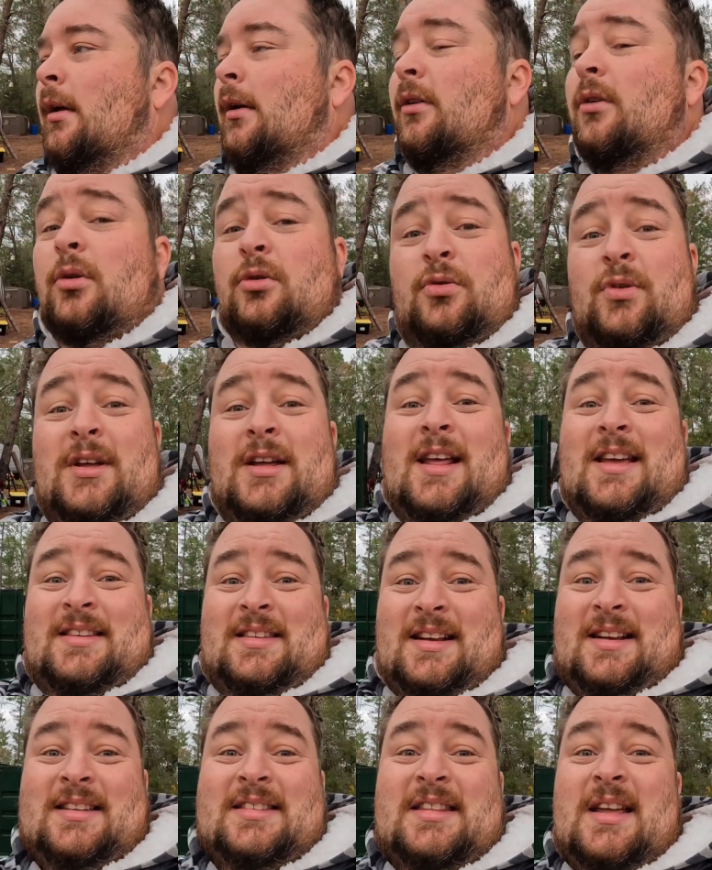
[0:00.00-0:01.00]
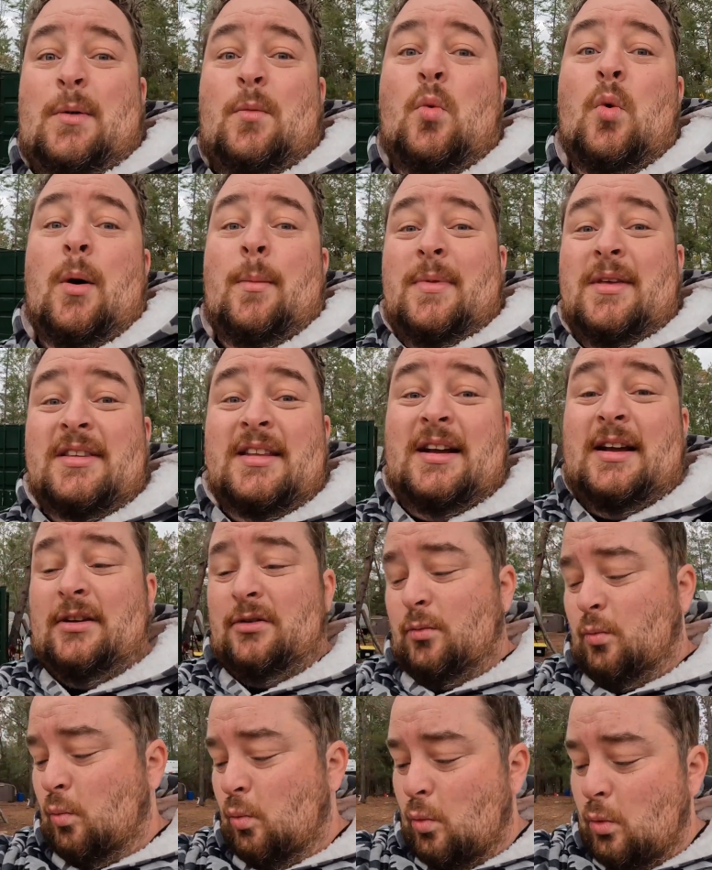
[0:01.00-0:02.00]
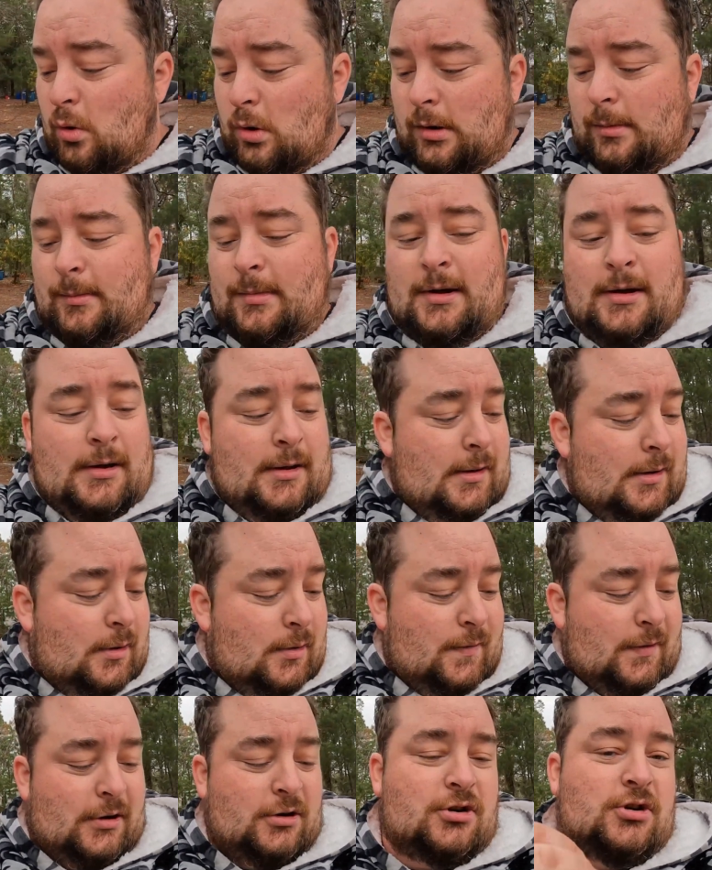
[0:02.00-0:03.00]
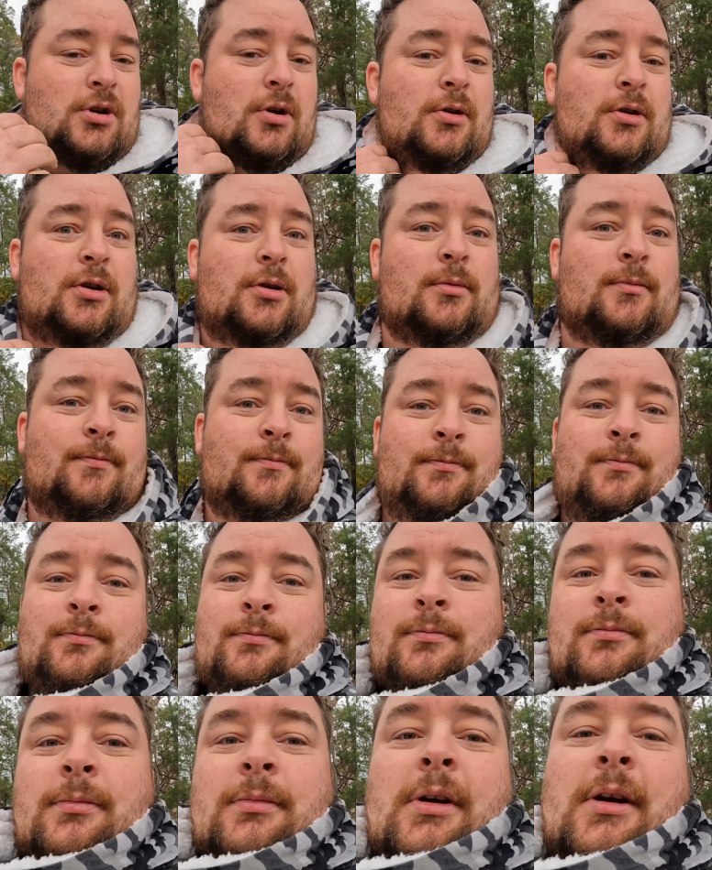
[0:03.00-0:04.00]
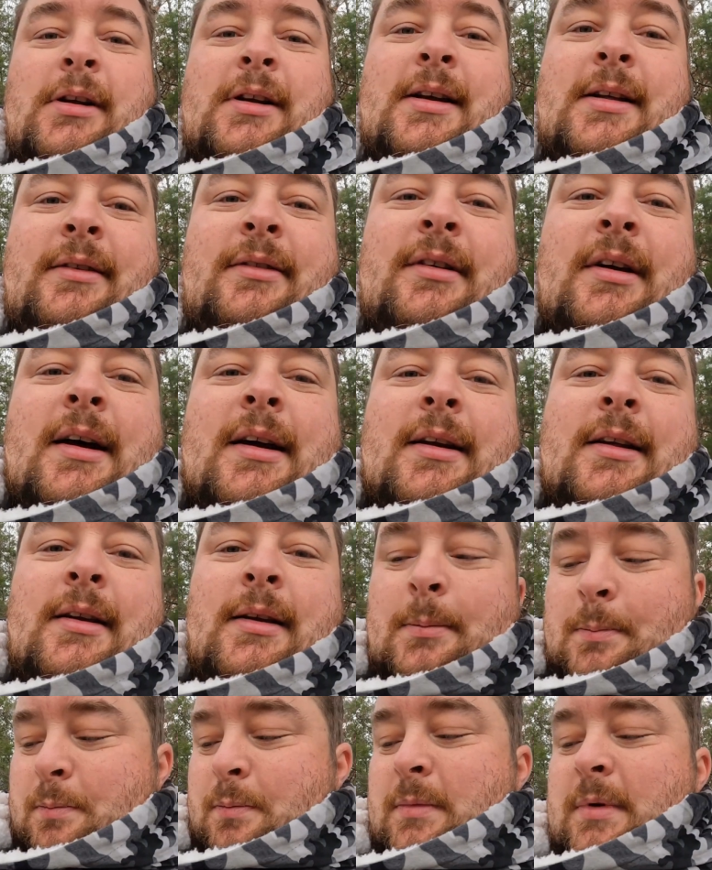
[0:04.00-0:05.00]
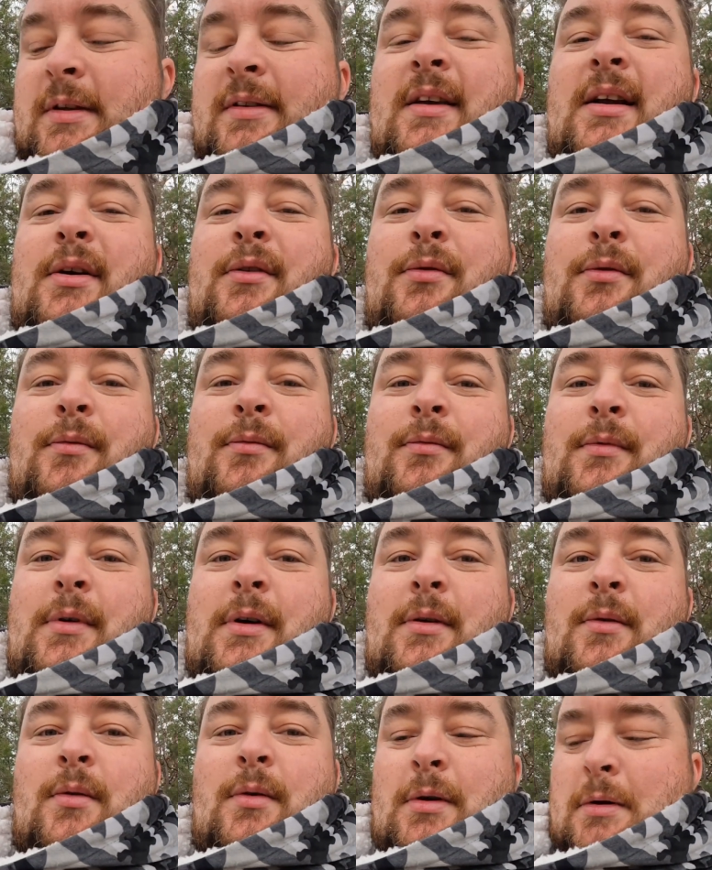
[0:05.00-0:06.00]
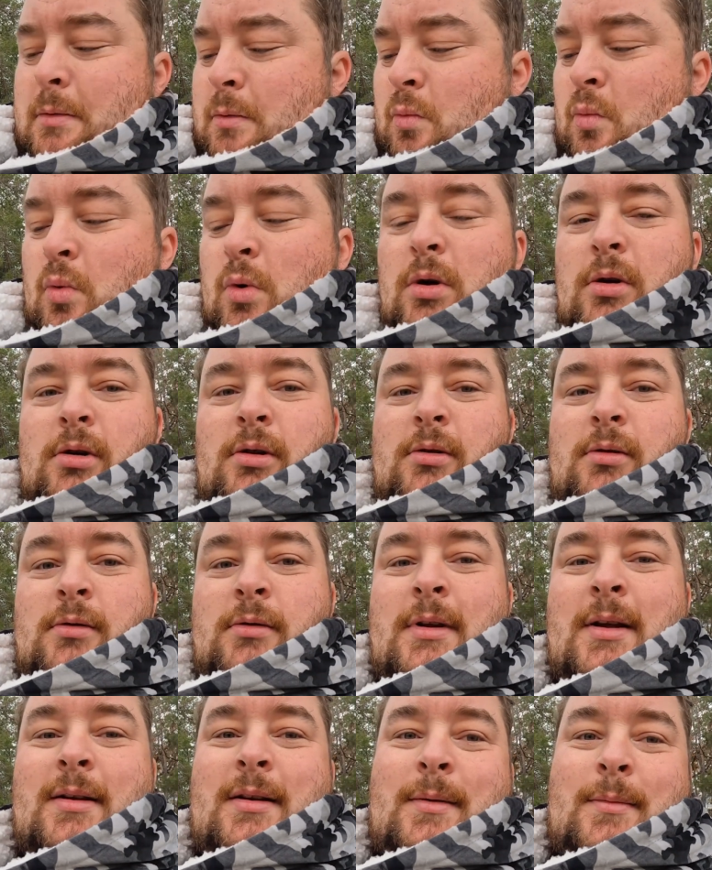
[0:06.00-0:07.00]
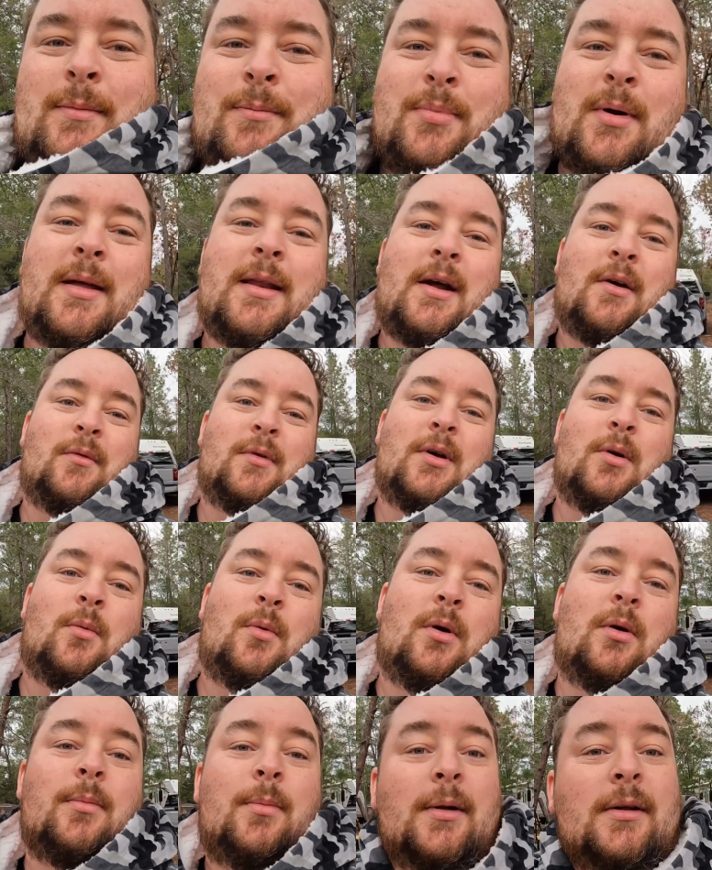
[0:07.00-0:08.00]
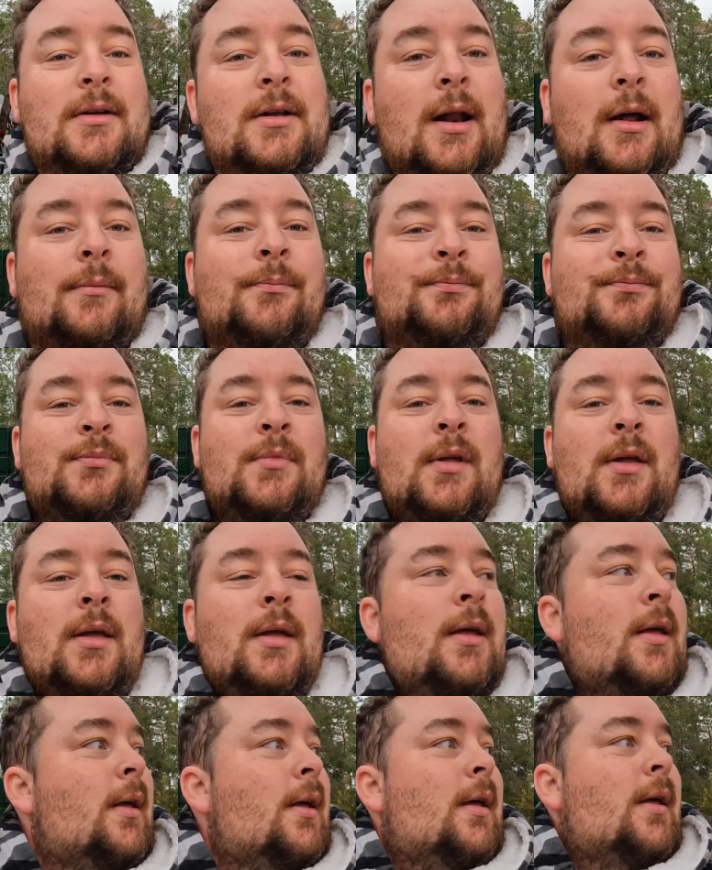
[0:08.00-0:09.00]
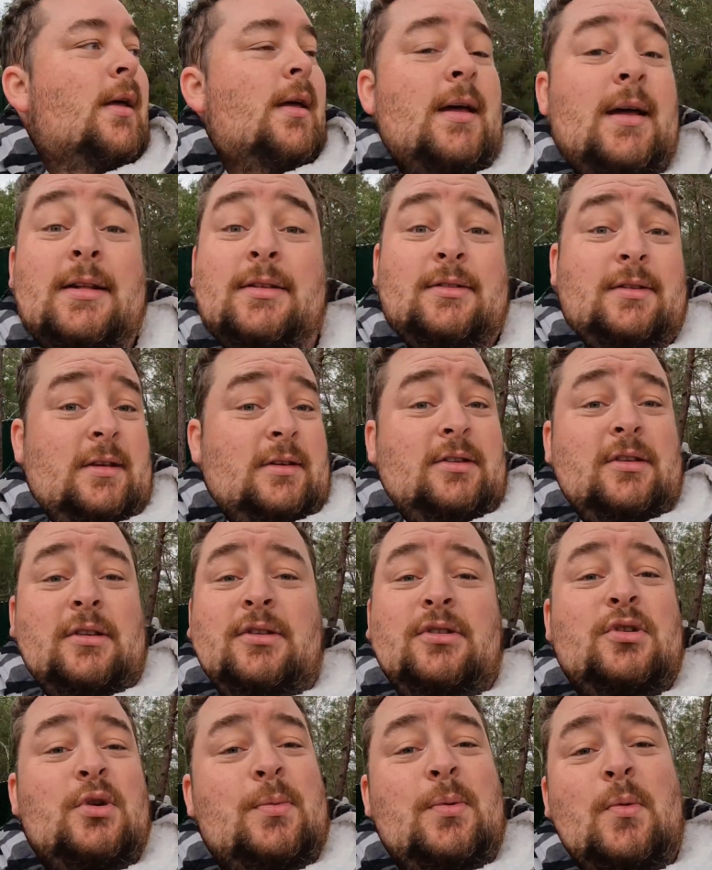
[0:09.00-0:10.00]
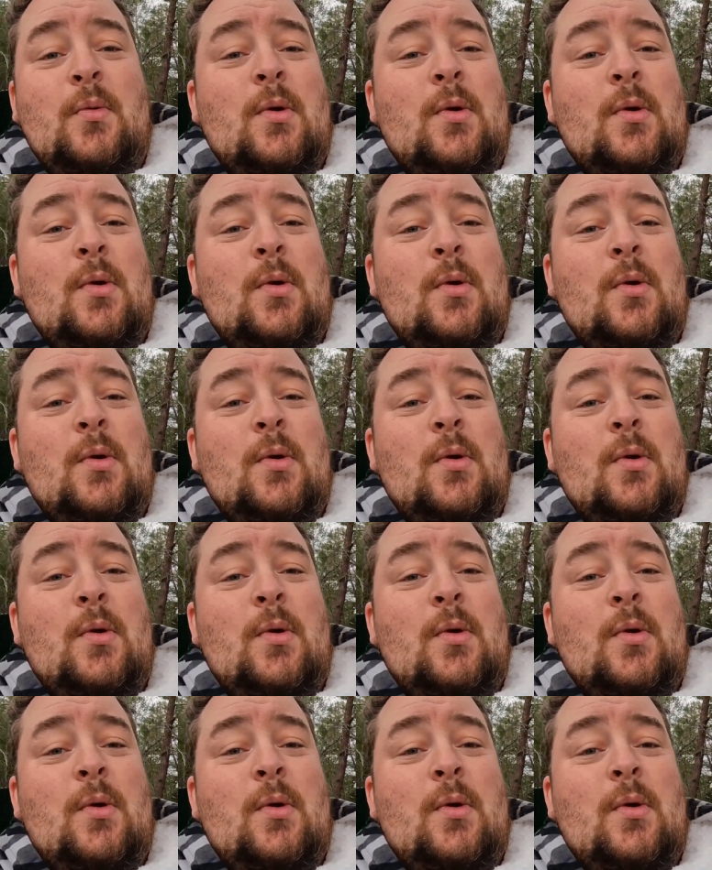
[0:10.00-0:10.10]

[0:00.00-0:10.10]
So it's really nice. I can stay warm. This thing is warm. I don't know if I can show you on the inside. It's like wool, probably not real wool, but it's super